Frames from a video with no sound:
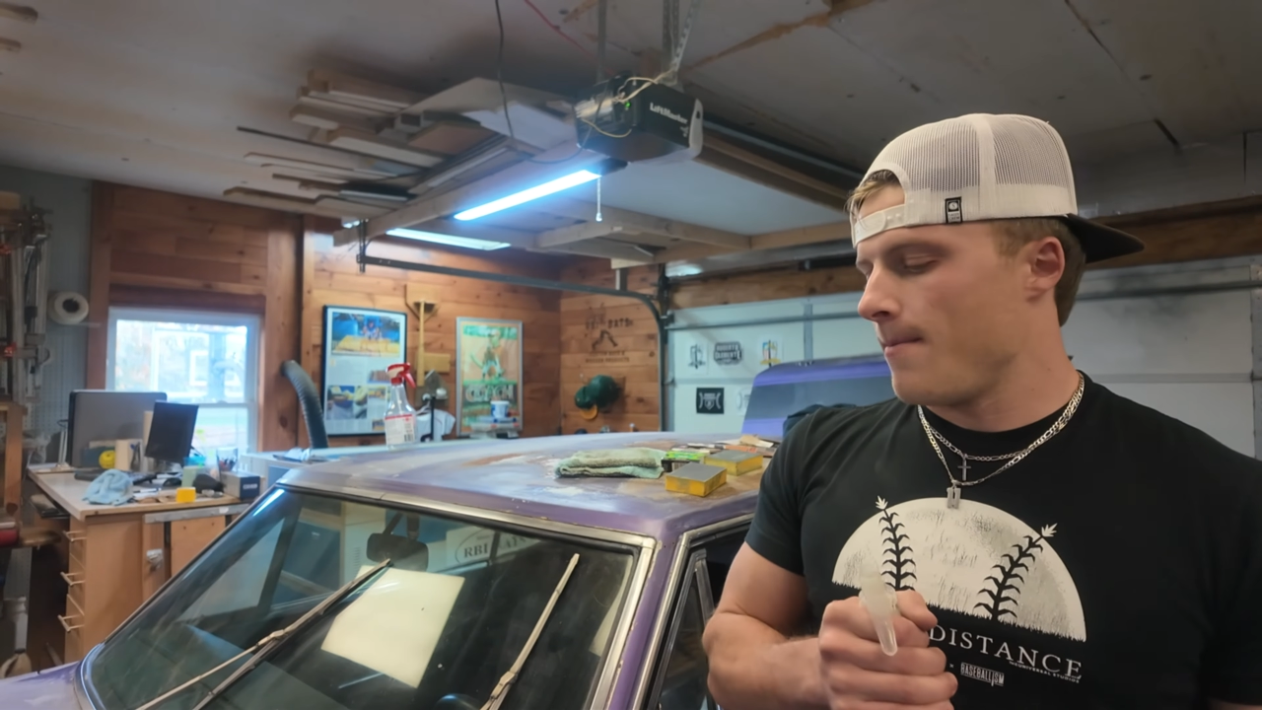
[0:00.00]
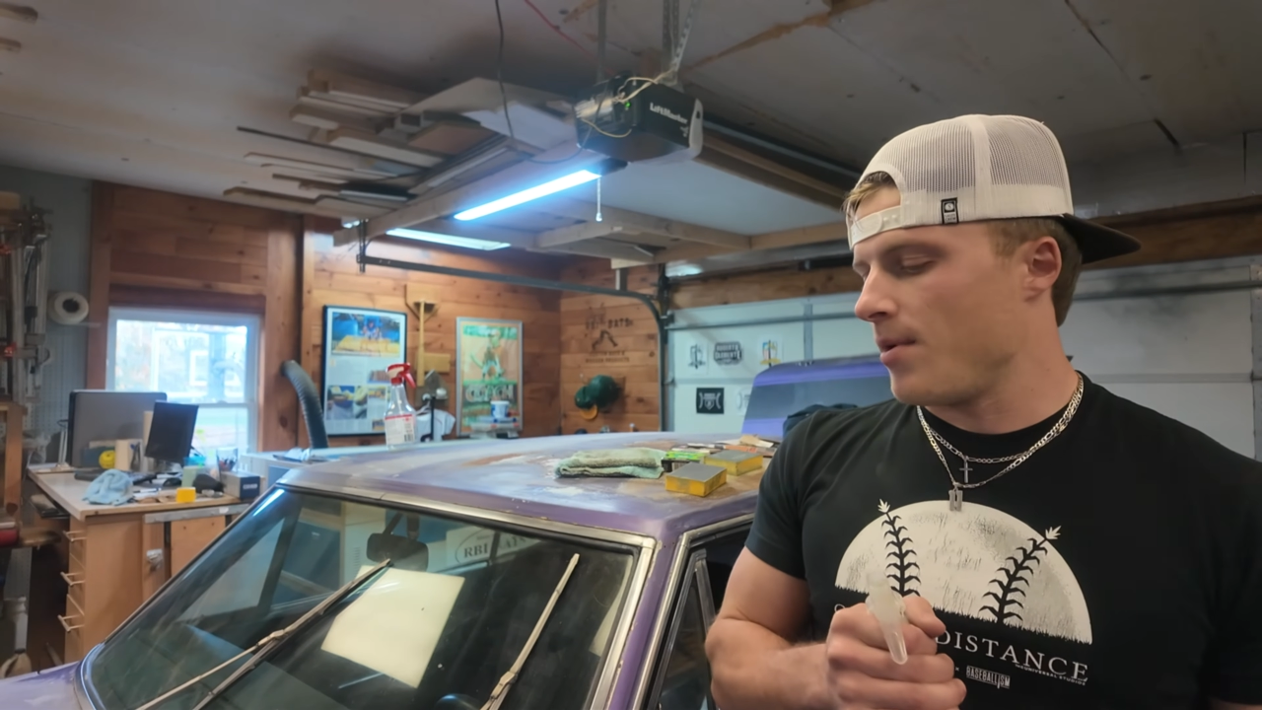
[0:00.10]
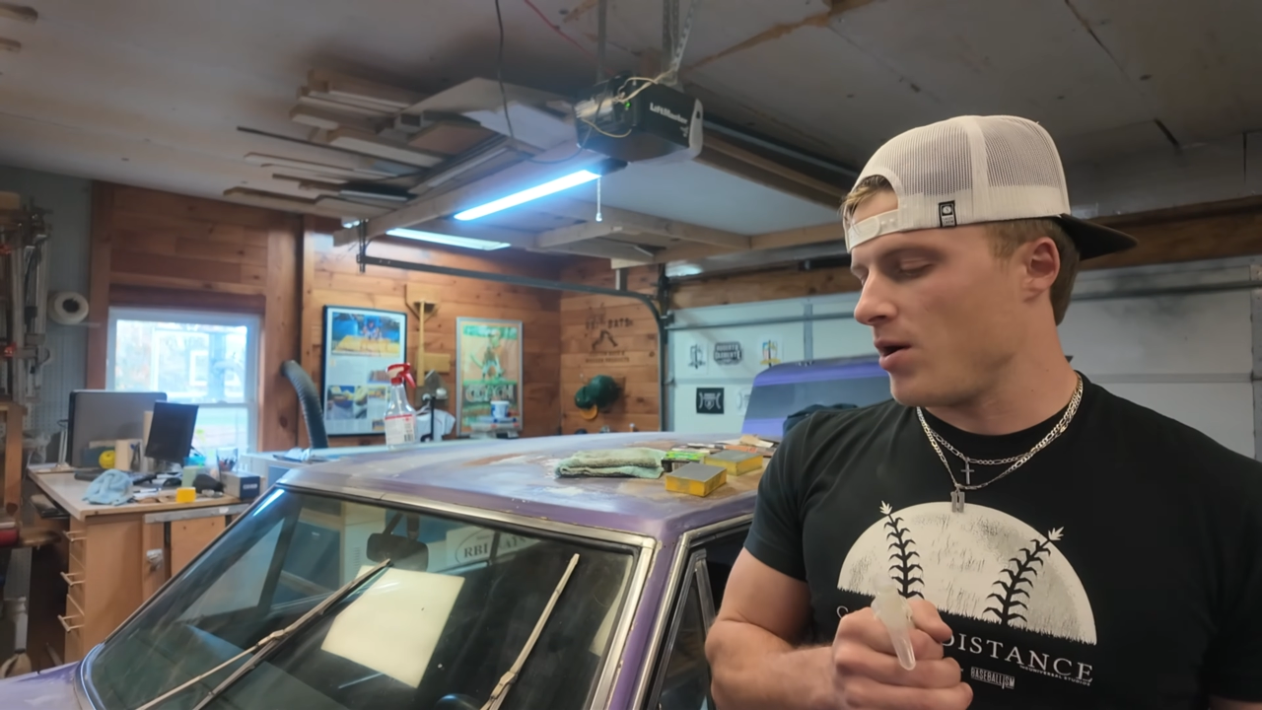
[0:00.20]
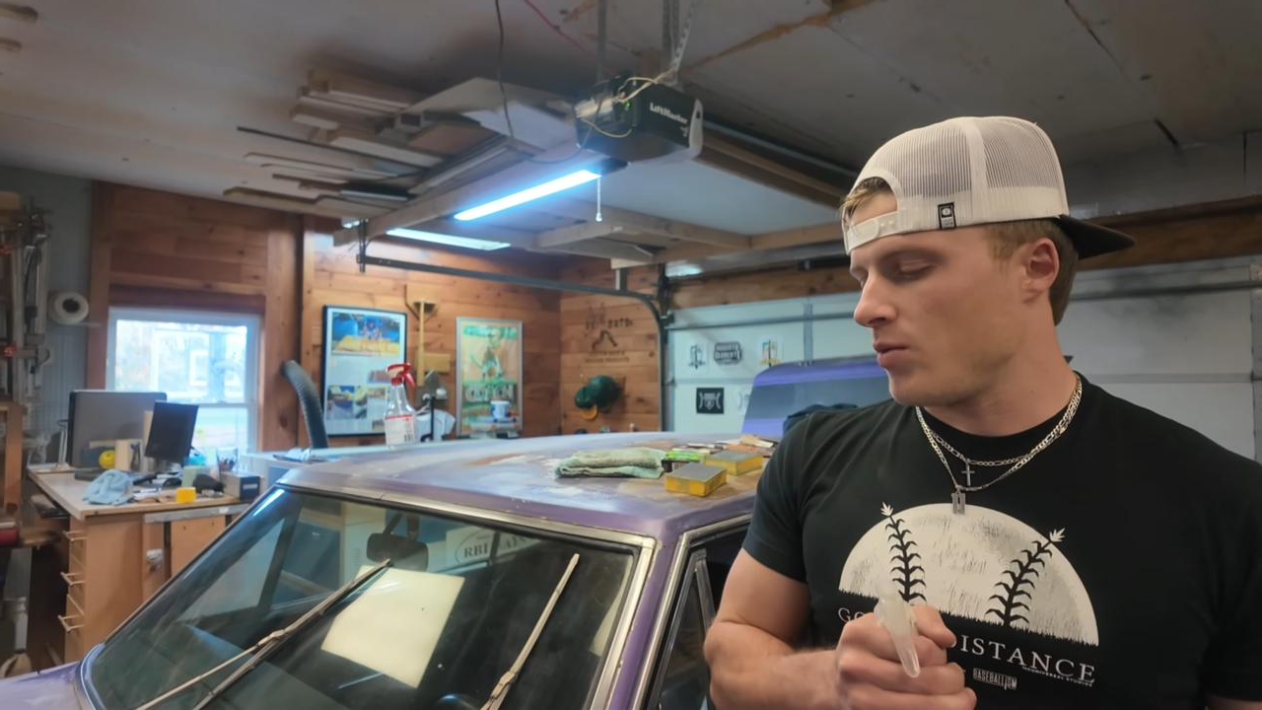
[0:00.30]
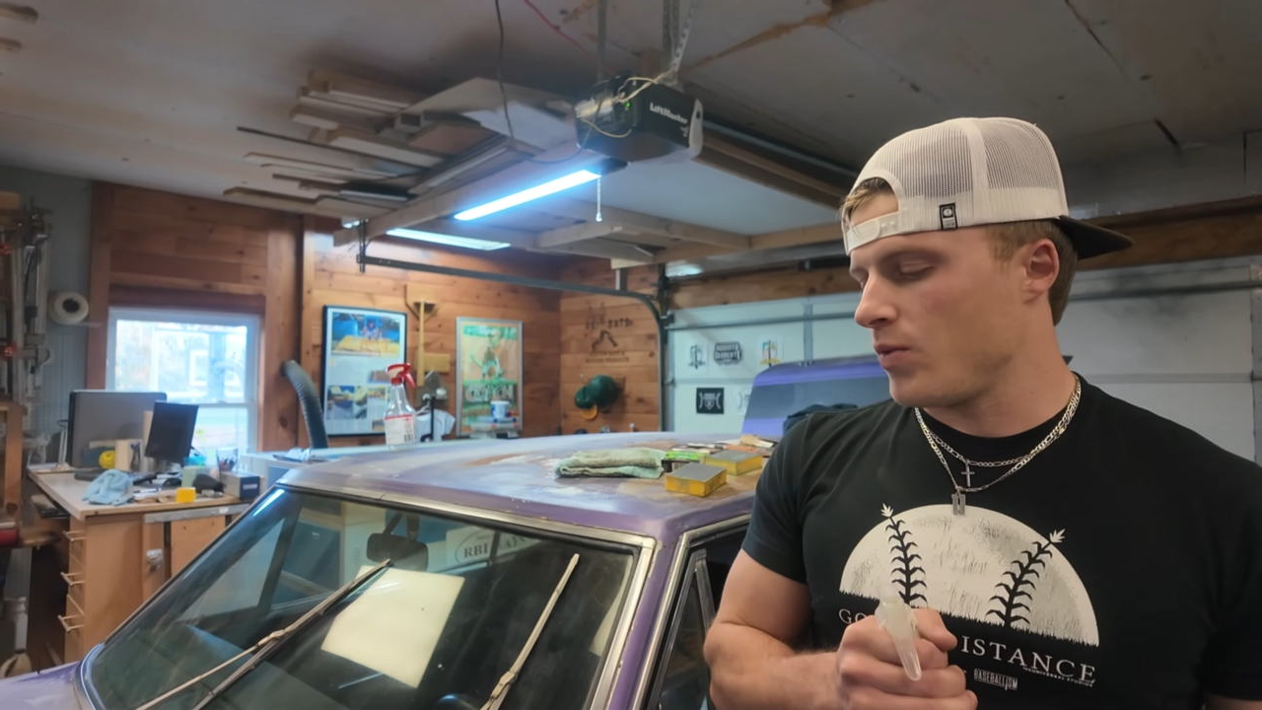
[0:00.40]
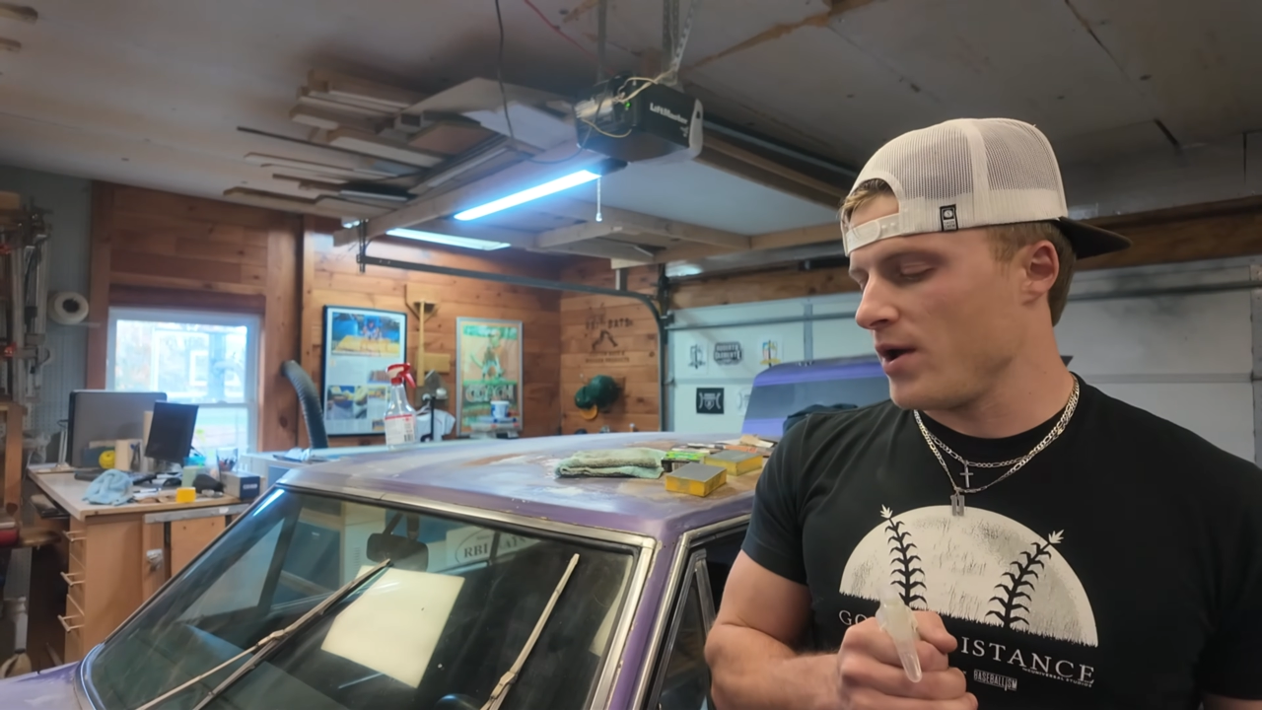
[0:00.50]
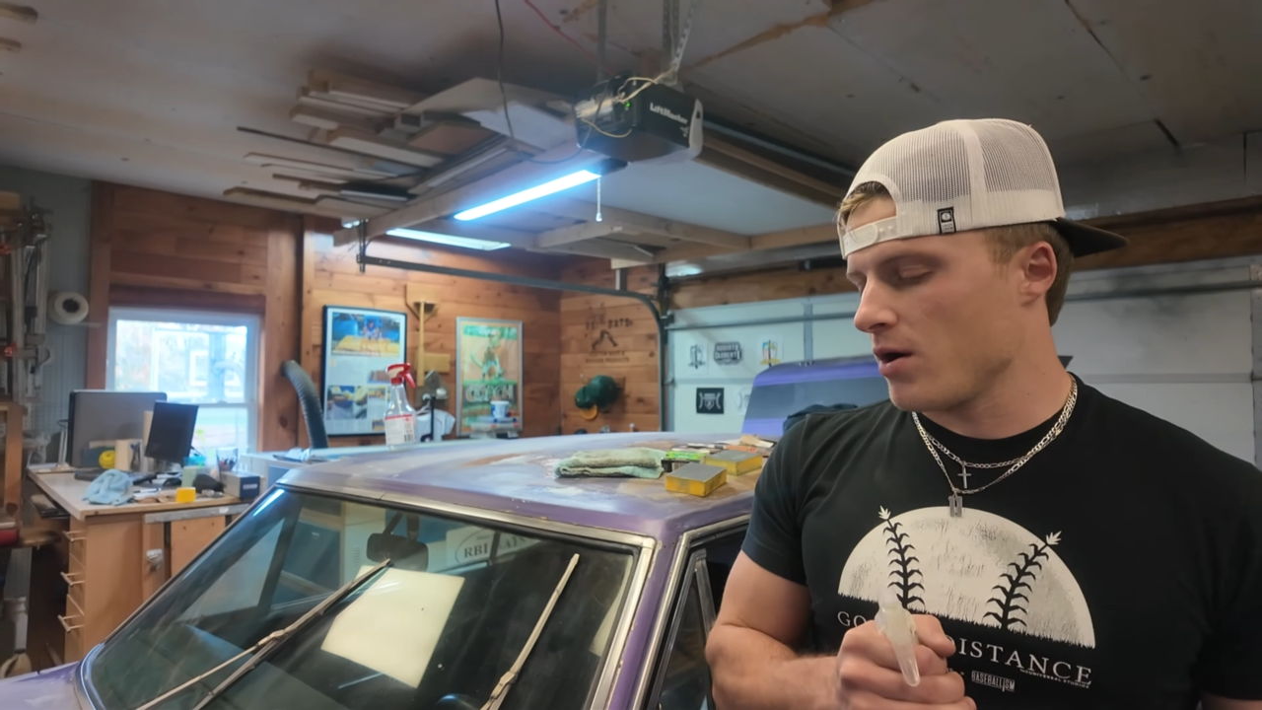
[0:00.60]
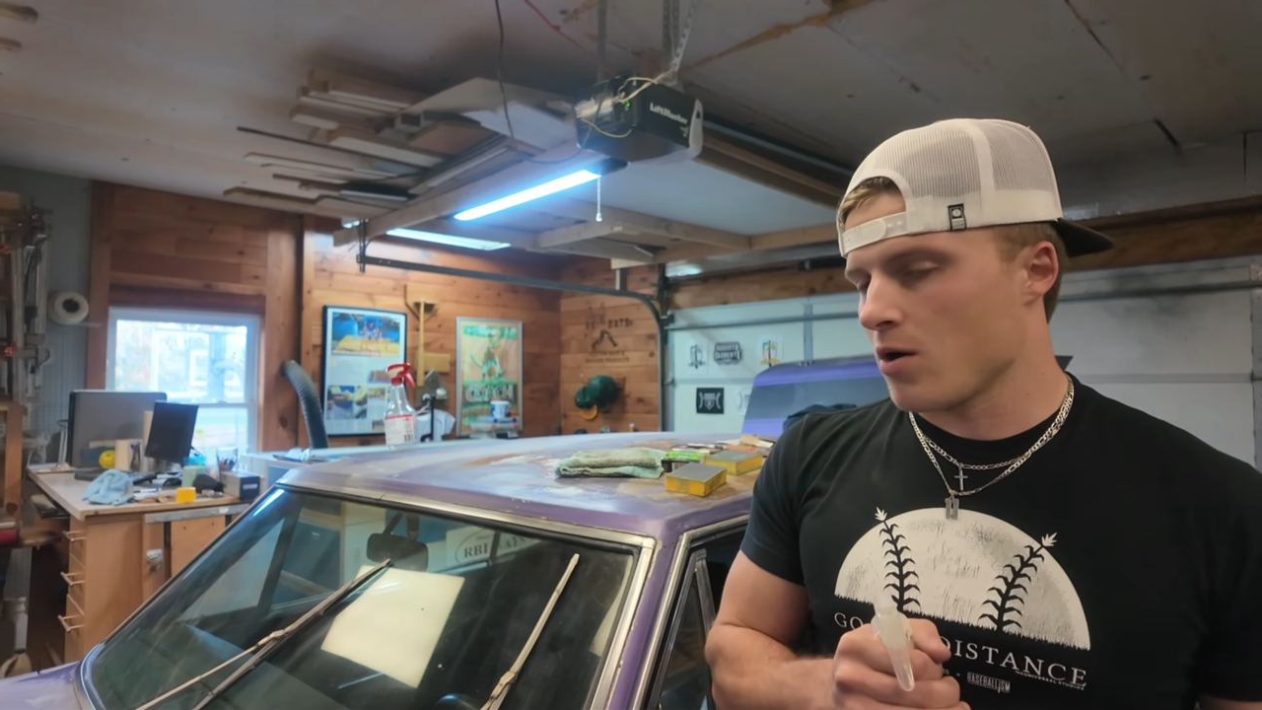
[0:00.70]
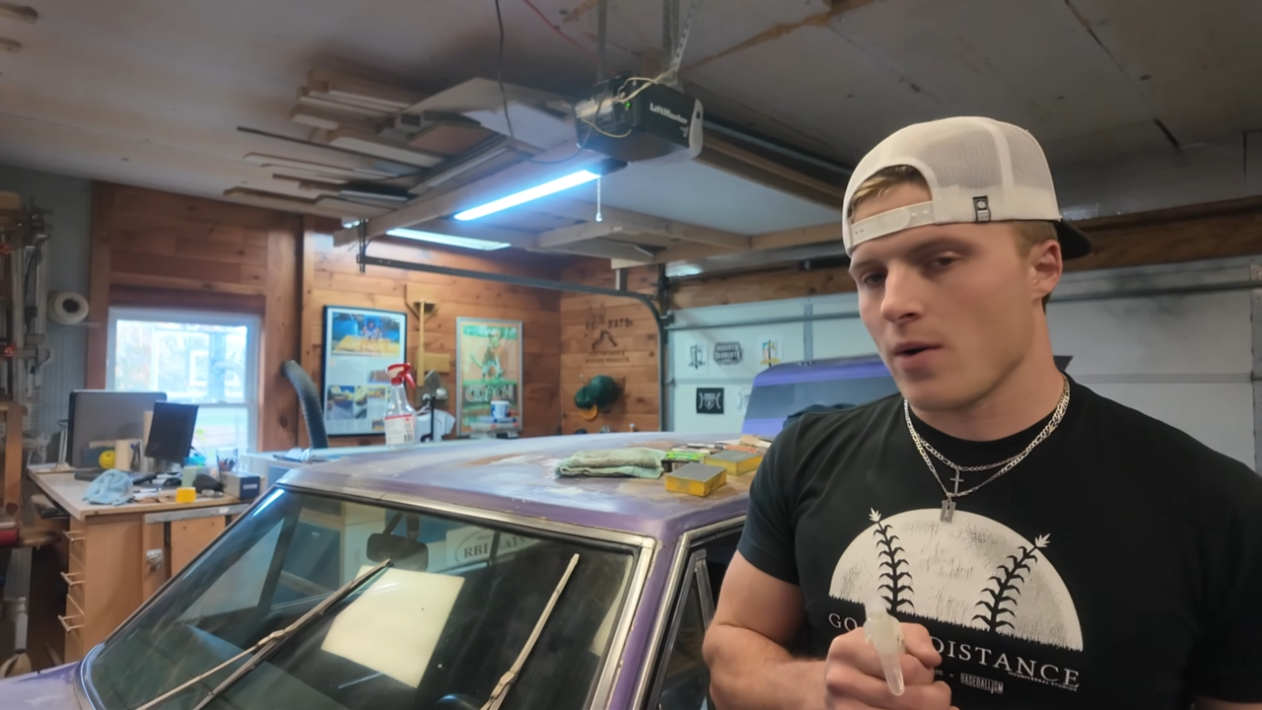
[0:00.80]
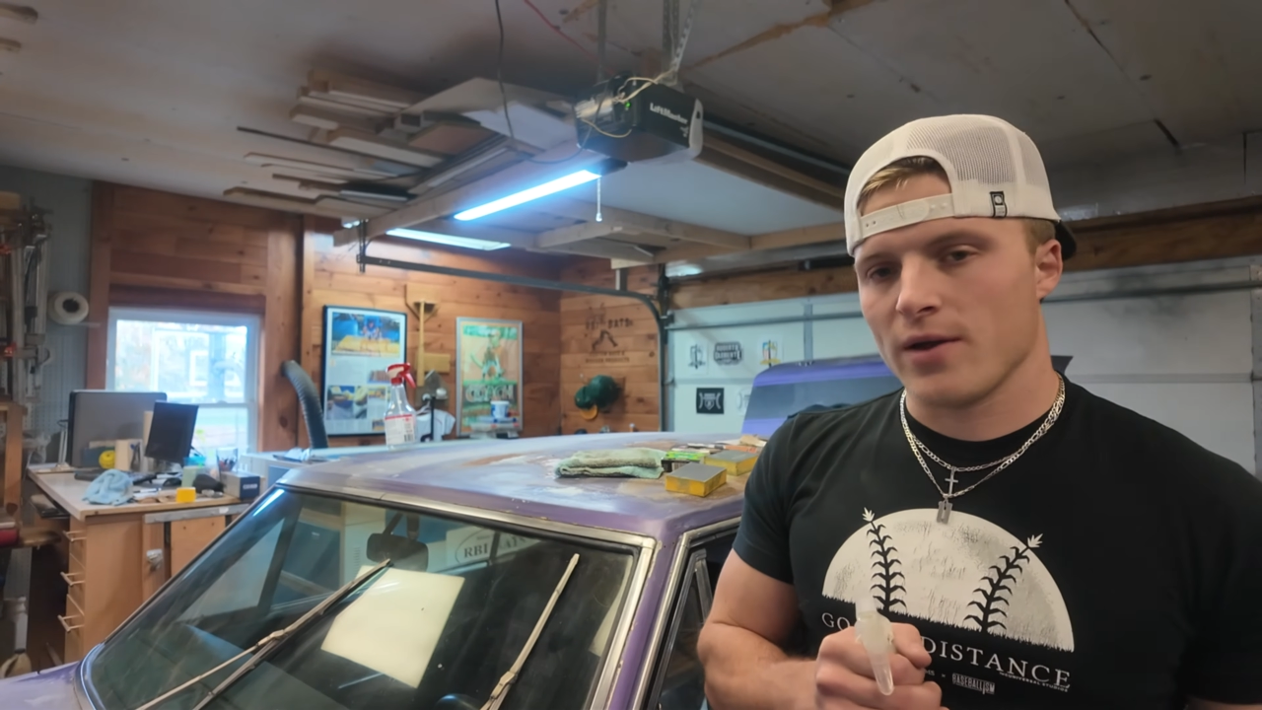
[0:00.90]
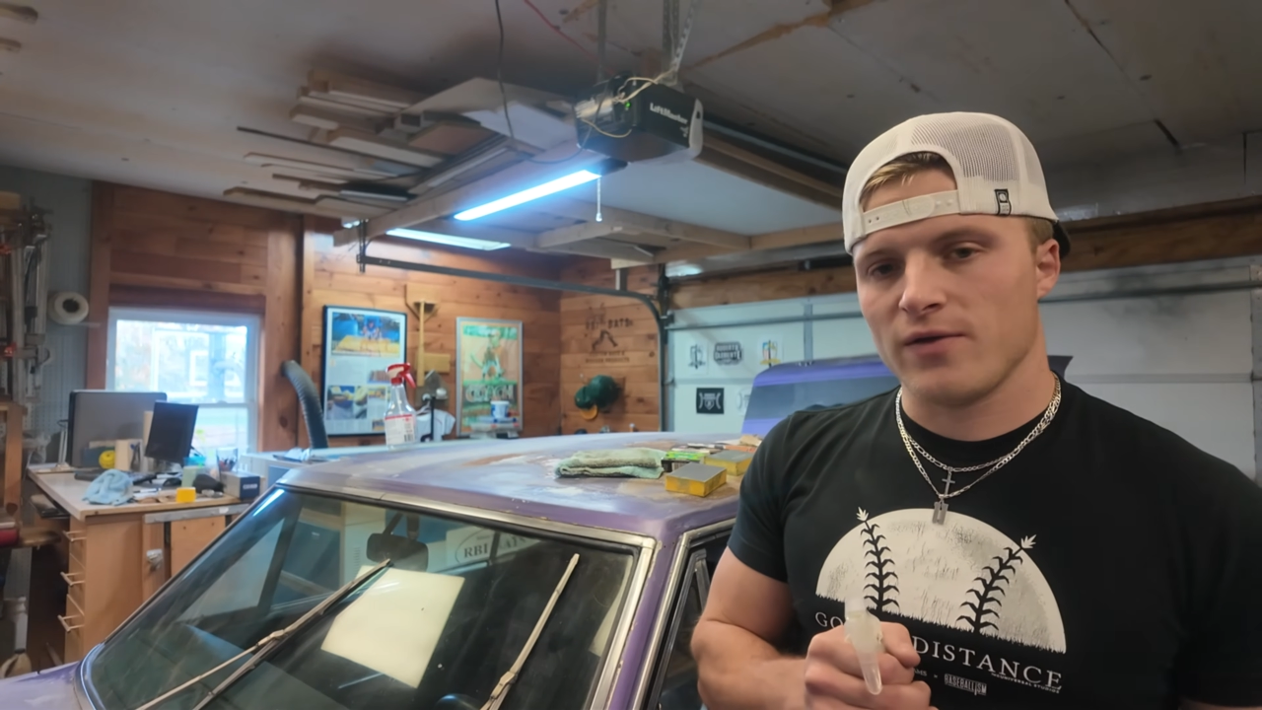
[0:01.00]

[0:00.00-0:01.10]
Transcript: But we are going